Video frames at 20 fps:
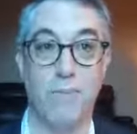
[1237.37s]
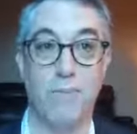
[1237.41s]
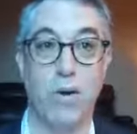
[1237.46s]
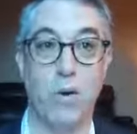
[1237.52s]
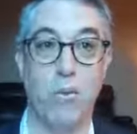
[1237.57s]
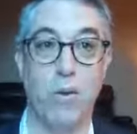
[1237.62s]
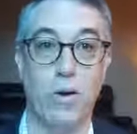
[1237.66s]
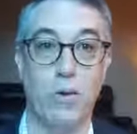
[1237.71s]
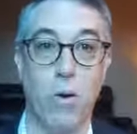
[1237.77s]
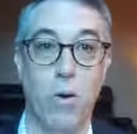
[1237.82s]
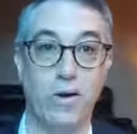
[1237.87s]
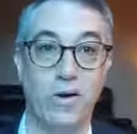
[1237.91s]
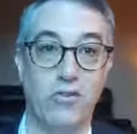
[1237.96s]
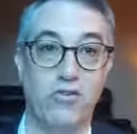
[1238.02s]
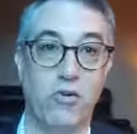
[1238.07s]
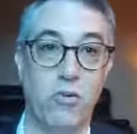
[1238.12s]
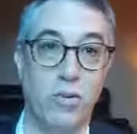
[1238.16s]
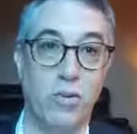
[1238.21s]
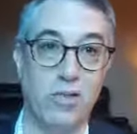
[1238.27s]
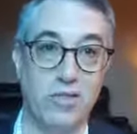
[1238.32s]
but we want to
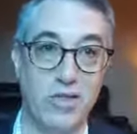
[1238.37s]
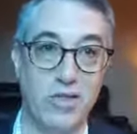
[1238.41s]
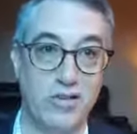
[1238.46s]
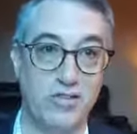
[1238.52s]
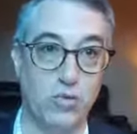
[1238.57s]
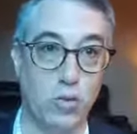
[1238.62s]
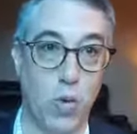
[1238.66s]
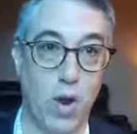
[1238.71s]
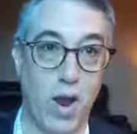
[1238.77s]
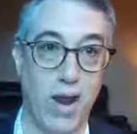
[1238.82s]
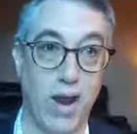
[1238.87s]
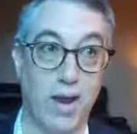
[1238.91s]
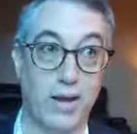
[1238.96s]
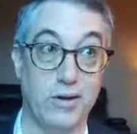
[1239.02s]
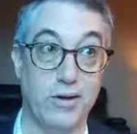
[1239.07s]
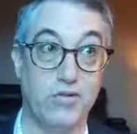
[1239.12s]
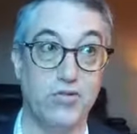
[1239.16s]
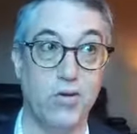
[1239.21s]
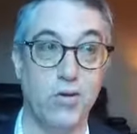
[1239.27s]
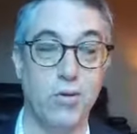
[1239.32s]
do it this way.
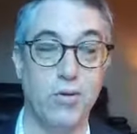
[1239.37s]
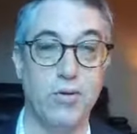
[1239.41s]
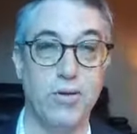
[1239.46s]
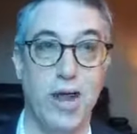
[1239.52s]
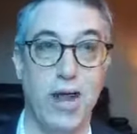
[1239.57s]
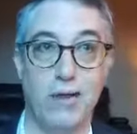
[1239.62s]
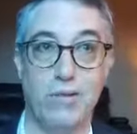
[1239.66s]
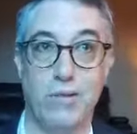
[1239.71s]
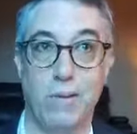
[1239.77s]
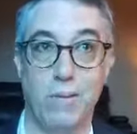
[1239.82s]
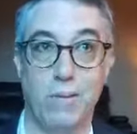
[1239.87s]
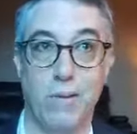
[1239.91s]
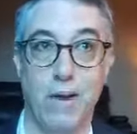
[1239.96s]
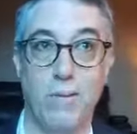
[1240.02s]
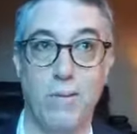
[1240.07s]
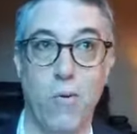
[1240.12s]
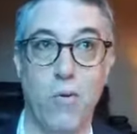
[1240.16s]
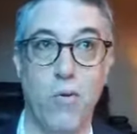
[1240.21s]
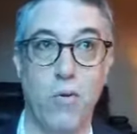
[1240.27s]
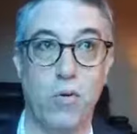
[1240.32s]
And it turned out the
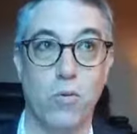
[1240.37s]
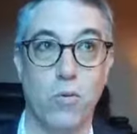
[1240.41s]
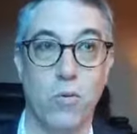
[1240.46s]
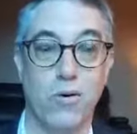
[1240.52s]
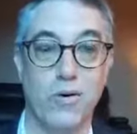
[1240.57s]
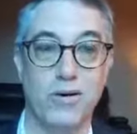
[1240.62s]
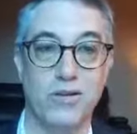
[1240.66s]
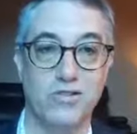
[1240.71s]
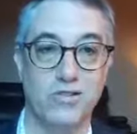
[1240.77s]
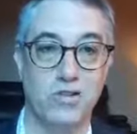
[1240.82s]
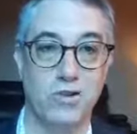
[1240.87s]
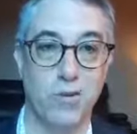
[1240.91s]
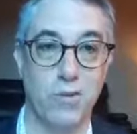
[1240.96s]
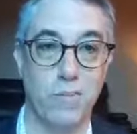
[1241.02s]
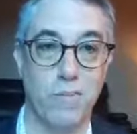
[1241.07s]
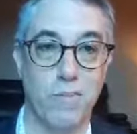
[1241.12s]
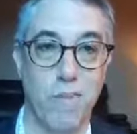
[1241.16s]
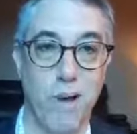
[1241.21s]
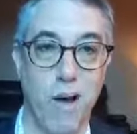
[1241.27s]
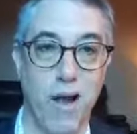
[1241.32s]
people who were willing
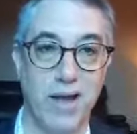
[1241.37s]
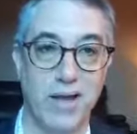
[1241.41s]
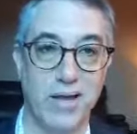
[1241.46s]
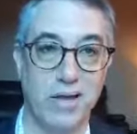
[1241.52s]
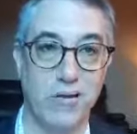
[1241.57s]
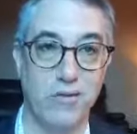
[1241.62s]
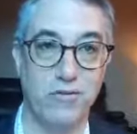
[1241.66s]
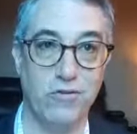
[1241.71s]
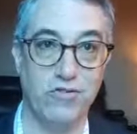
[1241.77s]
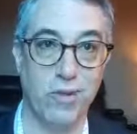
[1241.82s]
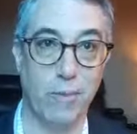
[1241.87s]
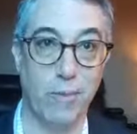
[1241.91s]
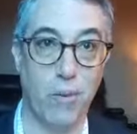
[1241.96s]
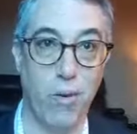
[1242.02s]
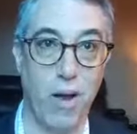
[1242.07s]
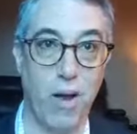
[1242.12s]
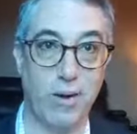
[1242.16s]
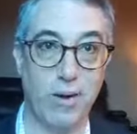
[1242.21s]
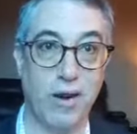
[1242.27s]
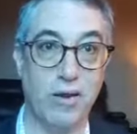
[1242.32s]
to buy and use the
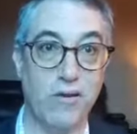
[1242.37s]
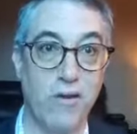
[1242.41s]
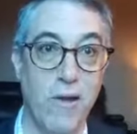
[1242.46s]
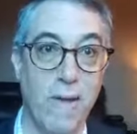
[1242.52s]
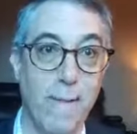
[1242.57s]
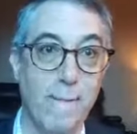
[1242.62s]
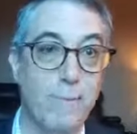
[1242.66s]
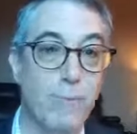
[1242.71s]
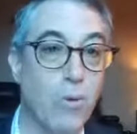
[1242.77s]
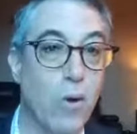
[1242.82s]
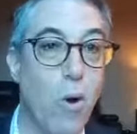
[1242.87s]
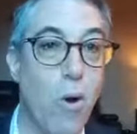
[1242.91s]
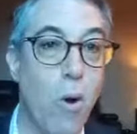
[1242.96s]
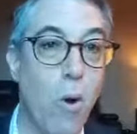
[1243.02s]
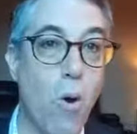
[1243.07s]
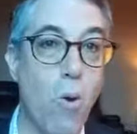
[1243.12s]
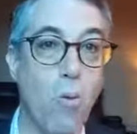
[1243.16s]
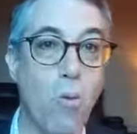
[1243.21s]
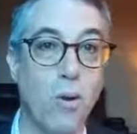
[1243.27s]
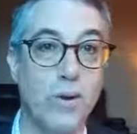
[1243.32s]
product
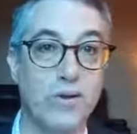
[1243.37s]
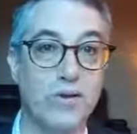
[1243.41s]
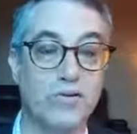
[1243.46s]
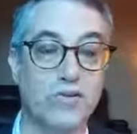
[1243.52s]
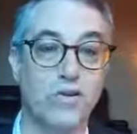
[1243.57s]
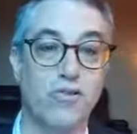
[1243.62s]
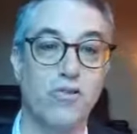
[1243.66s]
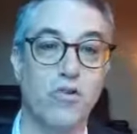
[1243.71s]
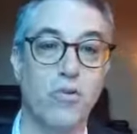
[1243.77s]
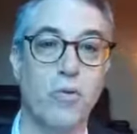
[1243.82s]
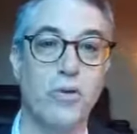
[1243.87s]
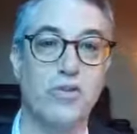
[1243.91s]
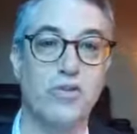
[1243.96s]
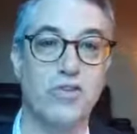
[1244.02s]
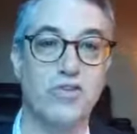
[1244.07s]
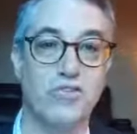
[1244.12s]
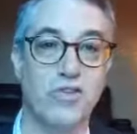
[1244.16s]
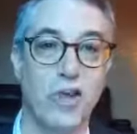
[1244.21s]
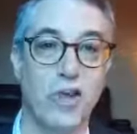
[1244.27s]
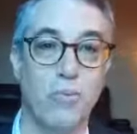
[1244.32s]
all wanted to do it
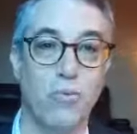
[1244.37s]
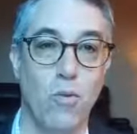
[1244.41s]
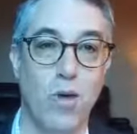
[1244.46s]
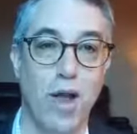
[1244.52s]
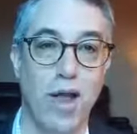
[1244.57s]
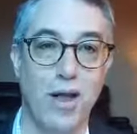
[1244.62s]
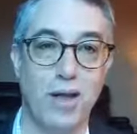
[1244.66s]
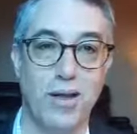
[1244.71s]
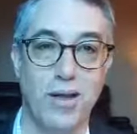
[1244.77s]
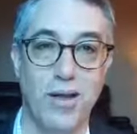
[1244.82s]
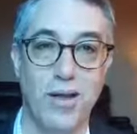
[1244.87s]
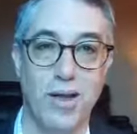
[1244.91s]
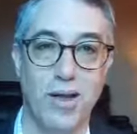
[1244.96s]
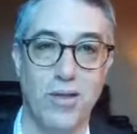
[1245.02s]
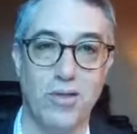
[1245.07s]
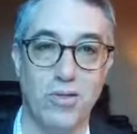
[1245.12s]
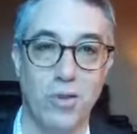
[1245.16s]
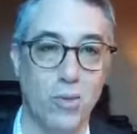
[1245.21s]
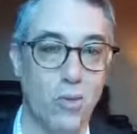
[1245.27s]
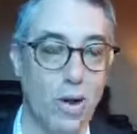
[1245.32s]
the same way.
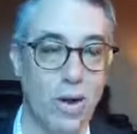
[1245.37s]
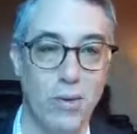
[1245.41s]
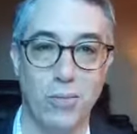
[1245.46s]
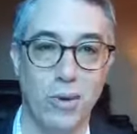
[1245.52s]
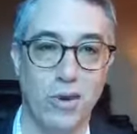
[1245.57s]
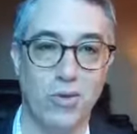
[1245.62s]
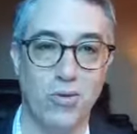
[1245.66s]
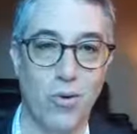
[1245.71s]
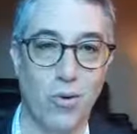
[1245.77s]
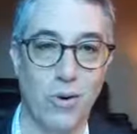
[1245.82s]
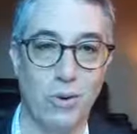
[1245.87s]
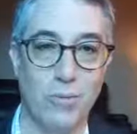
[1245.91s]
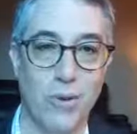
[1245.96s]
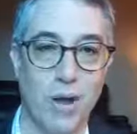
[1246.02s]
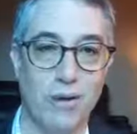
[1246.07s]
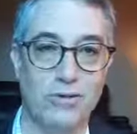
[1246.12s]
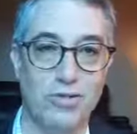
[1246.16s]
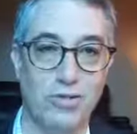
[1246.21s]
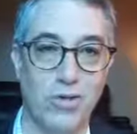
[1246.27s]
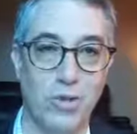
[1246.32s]
The way we thought
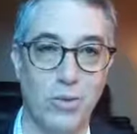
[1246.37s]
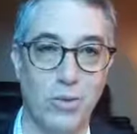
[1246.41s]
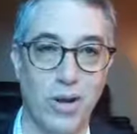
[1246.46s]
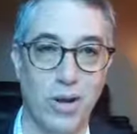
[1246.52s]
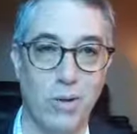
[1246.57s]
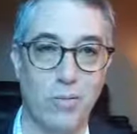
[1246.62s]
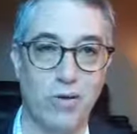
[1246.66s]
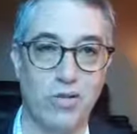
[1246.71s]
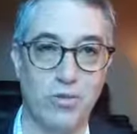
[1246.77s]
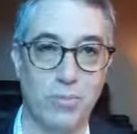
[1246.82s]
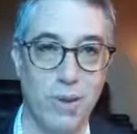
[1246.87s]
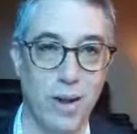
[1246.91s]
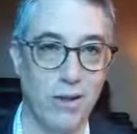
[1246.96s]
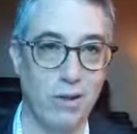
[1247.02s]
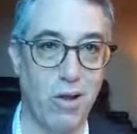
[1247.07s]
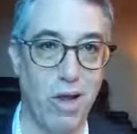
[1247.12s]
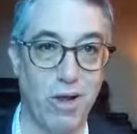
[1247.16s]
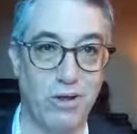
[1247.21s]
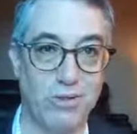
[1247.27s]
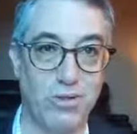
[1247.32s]
about doing it, which made
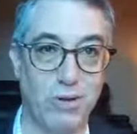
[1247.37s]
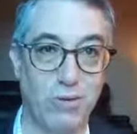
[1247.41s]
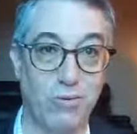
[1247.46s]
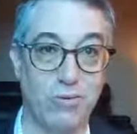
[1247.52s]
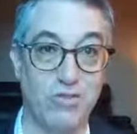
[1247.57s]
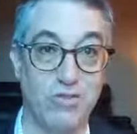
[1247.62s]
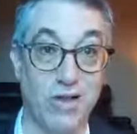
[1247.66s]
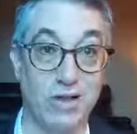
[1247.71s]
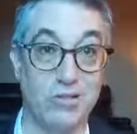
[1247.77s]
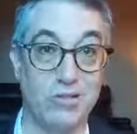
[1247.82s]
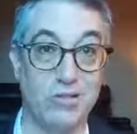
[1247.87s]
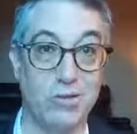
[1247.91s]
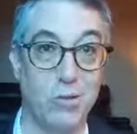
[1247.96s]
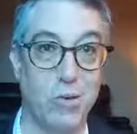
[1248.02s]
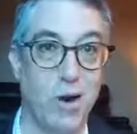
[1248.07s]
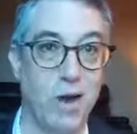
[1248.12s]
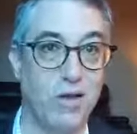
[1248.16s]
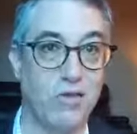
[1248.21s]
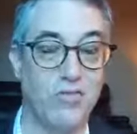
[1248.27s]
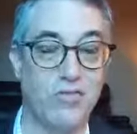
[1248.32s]
logical sense
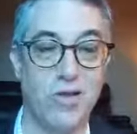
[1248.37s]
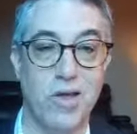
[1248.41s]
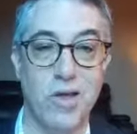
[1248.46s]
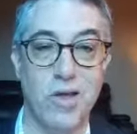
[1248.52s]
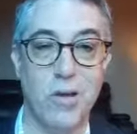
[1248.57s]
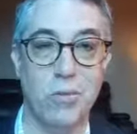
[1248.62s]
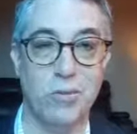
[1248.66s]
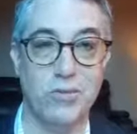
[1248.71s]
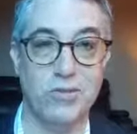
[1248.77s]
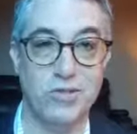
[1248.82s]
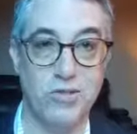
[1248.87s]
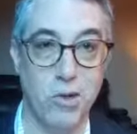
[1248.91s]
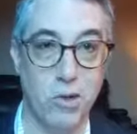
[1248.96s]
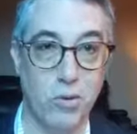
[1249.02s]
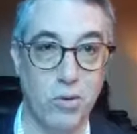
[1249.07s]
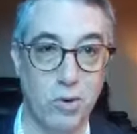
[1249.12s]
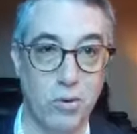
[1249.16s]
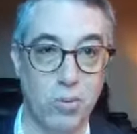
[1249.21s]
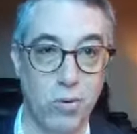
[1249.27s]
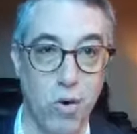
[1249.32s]
to us, was
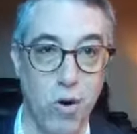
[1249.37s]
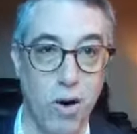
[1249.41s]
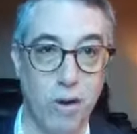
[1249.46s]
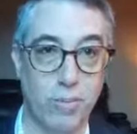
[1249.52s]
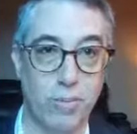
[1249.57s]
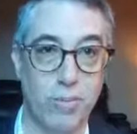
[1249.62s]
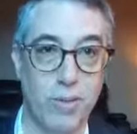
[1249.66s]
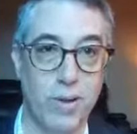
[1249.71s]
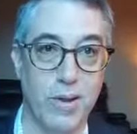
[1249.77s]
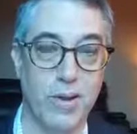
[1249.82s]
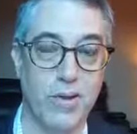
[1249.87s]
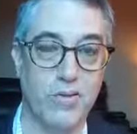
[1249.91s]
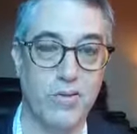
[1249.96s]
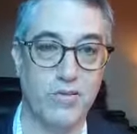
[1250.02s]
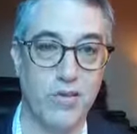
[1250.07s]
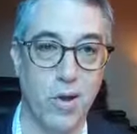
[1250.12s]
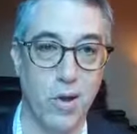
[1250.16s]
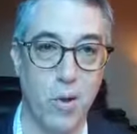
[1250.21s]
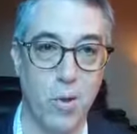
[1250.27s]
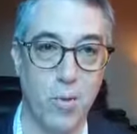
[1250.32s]
totally wrong.
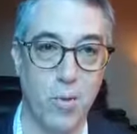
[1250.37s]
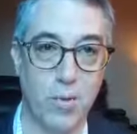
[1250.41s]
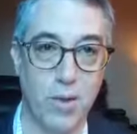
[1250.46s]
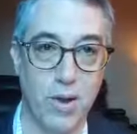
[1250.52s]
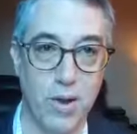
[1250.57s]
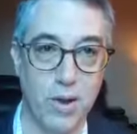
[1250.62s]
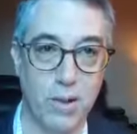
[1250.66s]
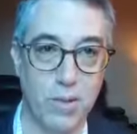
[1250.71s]
So